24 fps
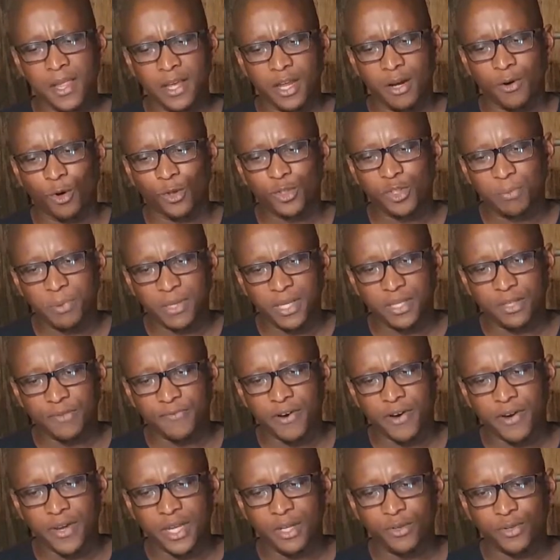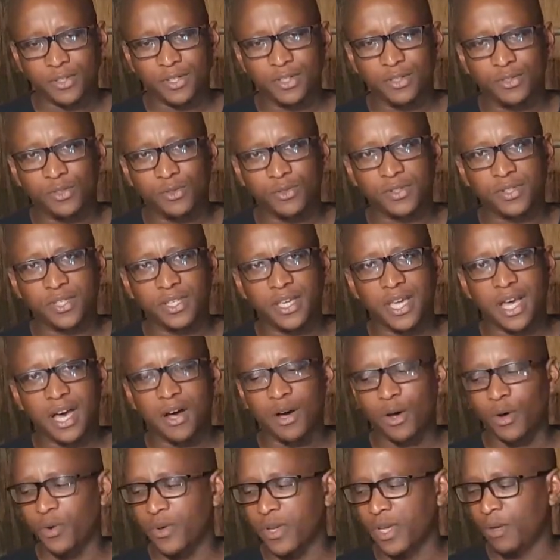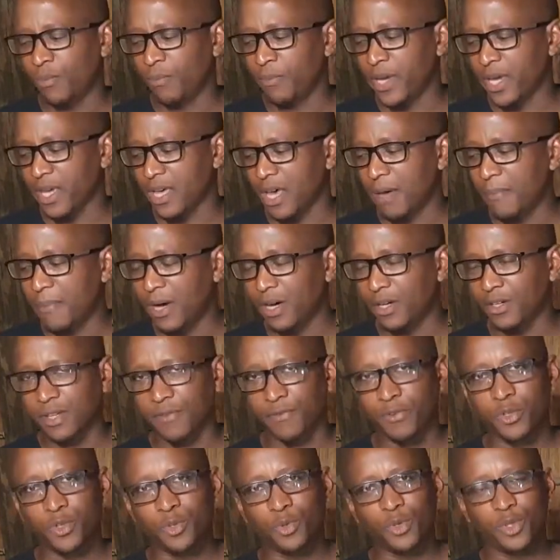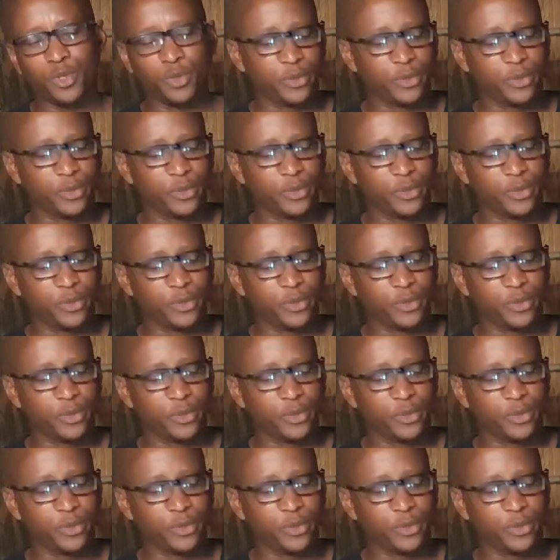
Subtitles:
It'll also be very interesting to see how it may come out if you do